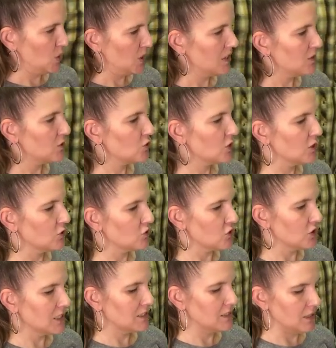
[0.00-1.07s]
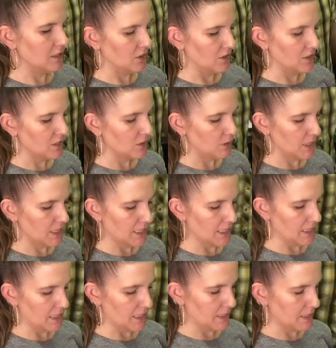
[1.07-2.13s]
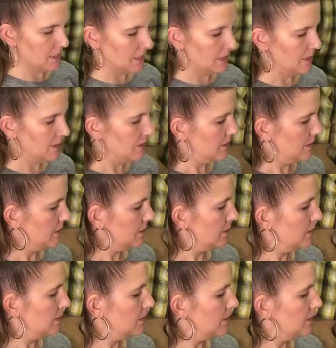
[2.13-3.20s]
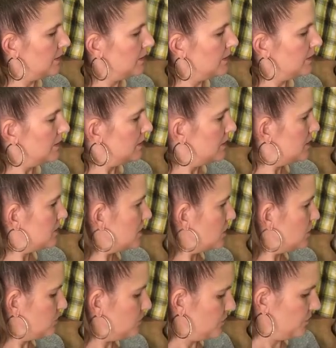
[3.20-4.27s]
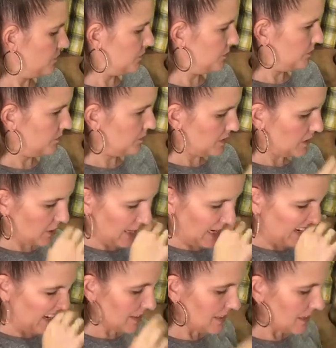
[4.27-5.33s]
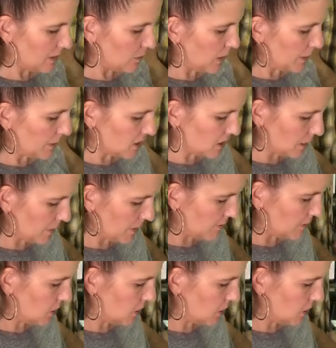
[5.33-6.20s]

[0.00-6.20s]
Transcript: He's trick or treat Tigger. That's what he is. He's cute. Okay, I think how much did they pay for